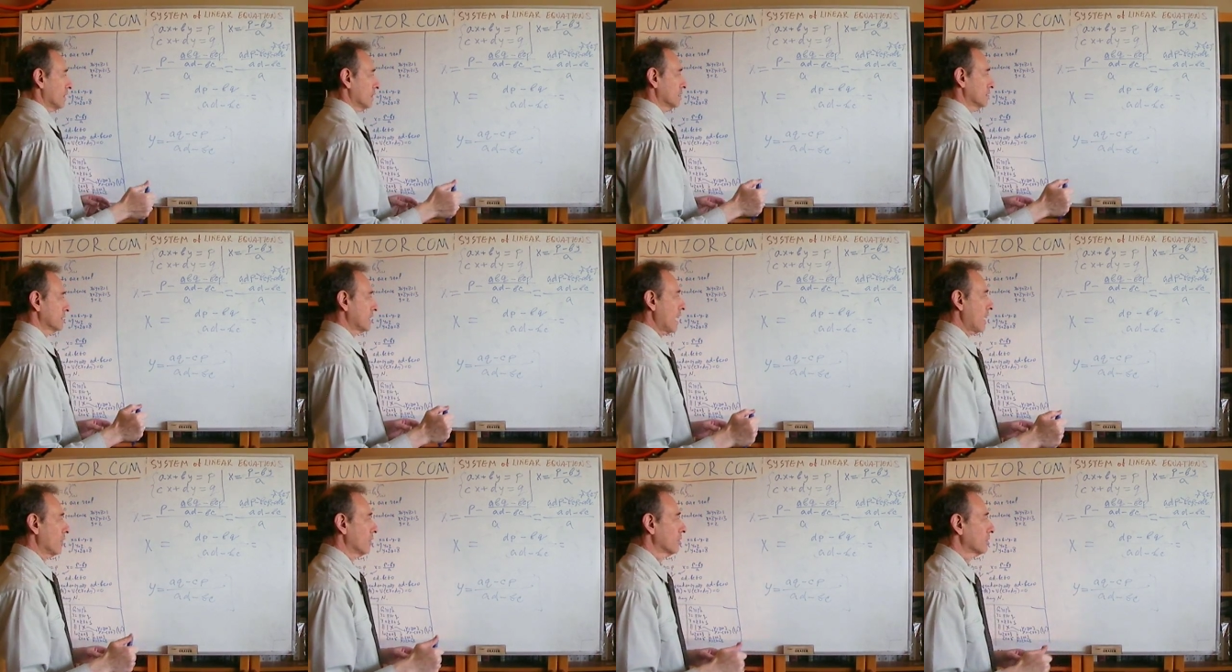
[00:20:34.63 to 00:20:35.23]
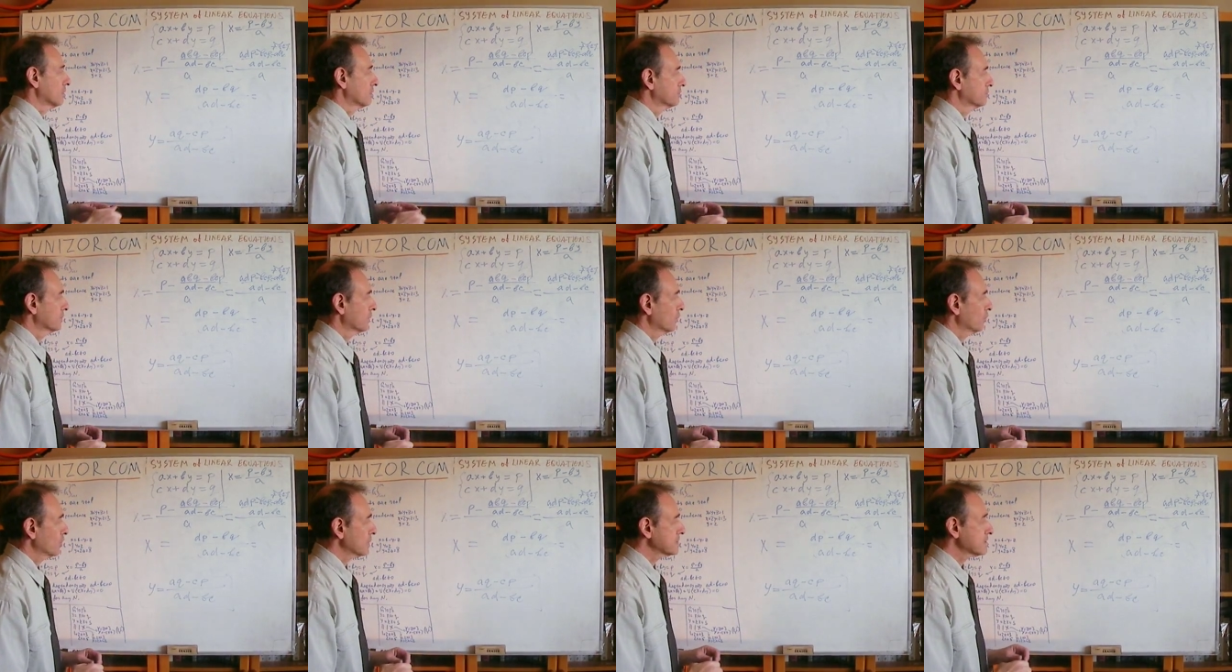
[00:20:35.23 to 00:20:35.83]
Now,
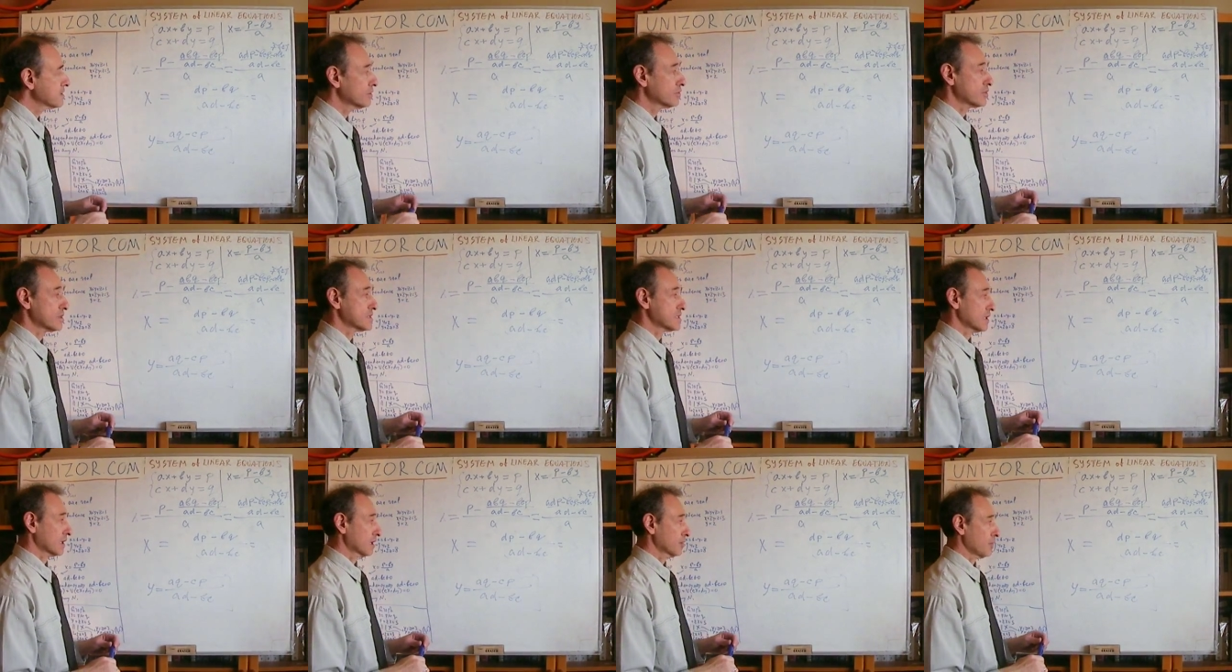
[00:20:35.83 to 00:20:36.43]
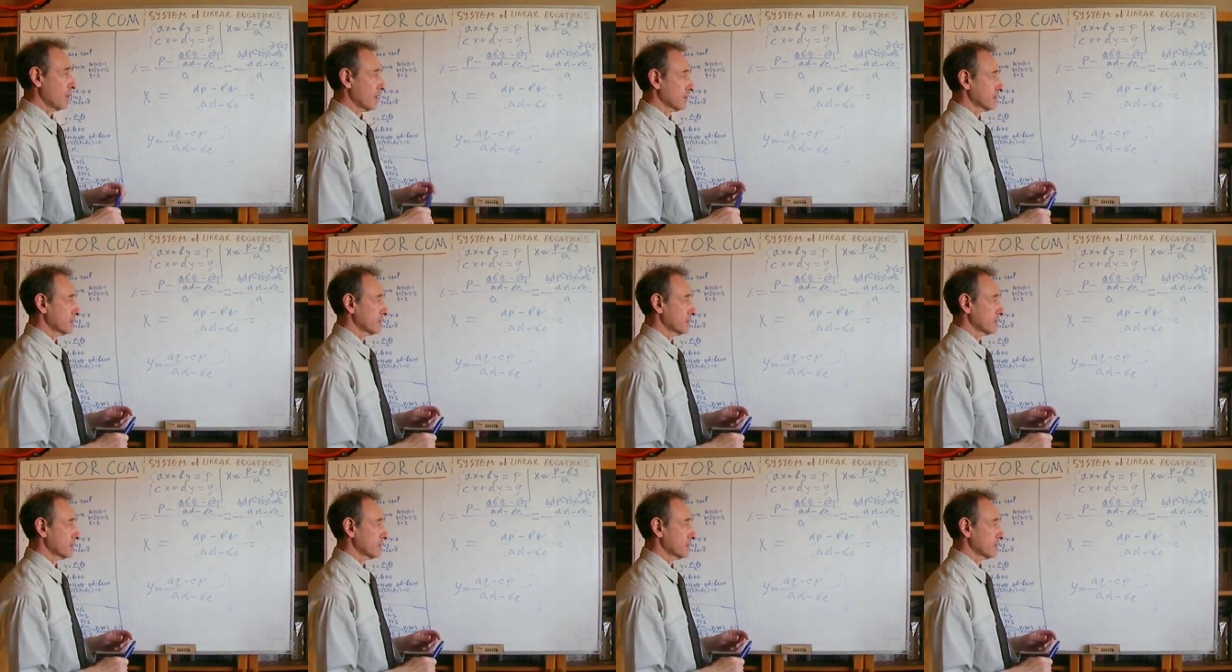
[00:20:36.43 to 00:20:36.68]
what's interesting about